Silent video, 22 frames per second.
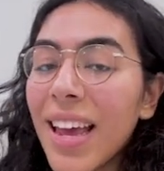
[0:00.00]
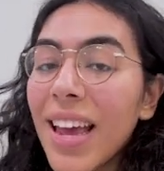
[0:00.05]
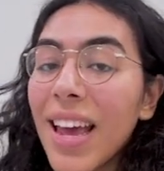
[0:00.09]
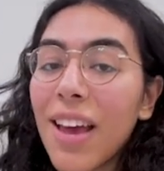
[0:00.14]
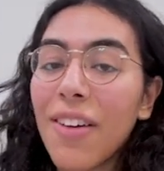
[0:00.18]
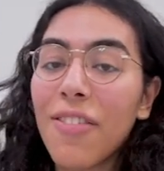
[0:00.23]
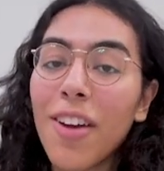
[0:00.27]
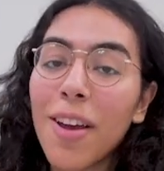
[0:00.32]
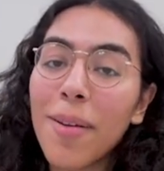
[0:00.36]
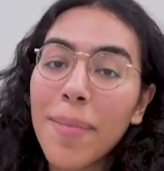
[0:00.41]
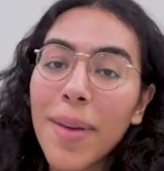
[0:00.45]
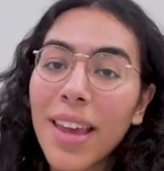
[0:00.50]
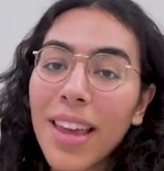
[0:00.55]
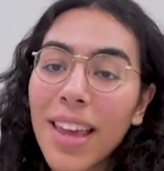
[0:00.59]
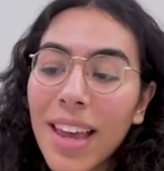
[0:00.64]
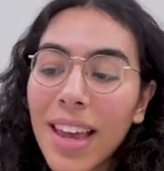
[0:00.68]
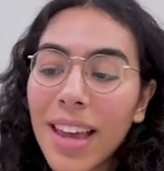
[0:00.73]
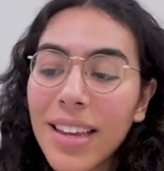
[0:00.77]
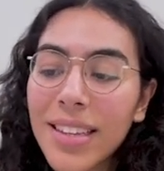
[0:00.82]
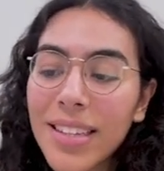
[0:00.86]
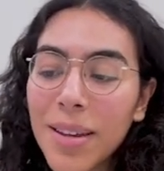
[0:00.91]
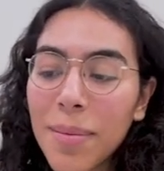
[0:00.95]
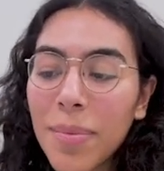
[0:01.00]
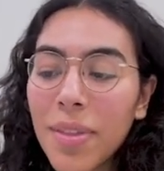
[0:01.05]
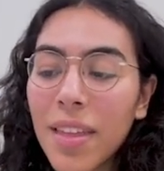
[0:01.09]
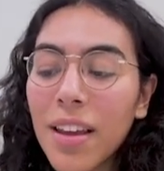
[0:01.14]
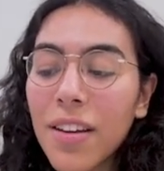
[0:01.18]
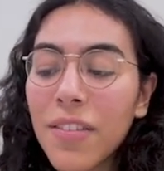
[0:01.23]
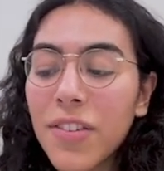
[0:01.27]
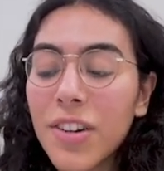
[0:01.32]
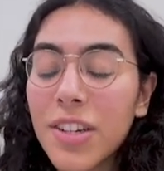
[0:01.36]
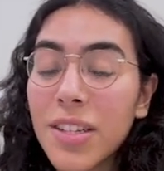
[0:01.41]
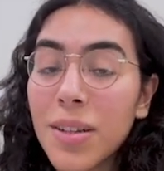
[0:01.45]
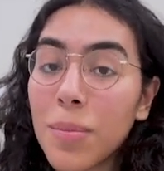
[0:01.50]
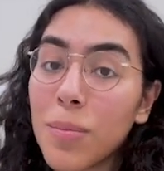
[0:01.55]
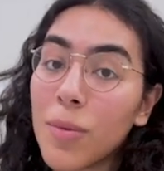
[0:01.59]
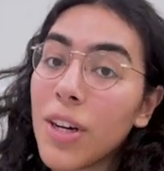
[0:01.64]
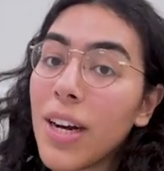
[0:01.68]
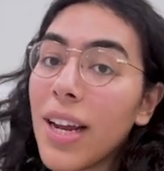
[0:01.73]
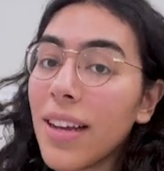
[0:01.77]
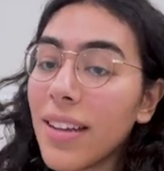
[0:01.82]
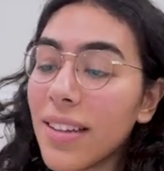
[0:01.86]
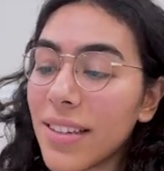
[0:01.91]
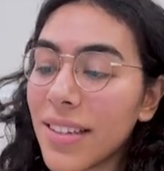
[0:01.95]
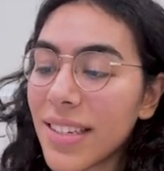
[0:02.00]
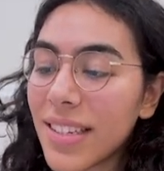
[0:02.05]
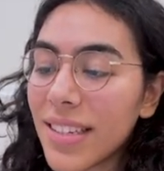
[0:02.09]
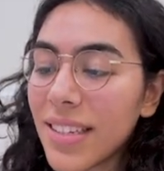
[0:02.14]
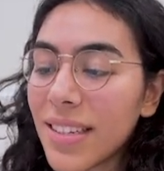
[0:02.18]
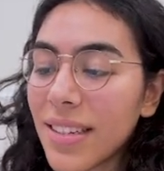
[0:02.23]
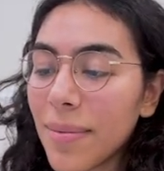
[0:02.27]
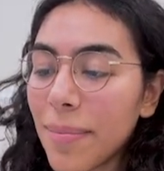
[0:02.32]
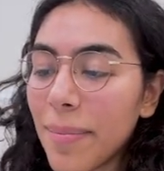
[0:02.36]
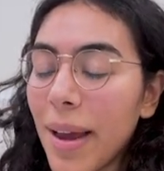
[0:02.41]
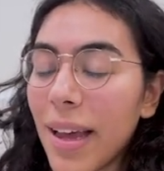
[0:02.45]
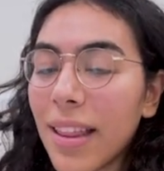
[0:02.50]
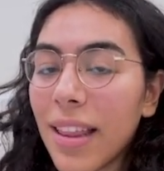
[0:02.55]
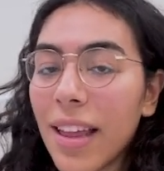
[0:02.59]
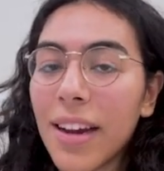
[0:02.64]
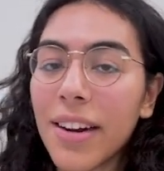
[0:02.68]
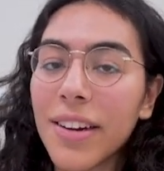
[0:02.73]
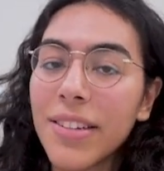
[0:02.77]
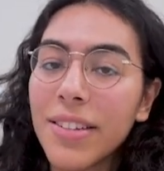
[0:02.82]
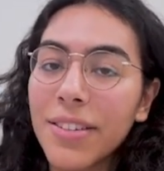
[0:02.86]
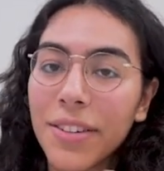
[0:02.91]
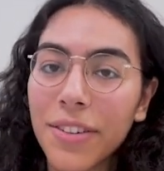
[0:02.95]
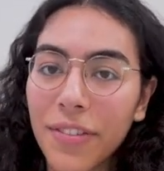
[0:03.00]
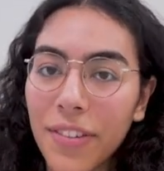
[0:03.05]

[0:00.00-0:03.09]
If I'm making something for someone else, my layers are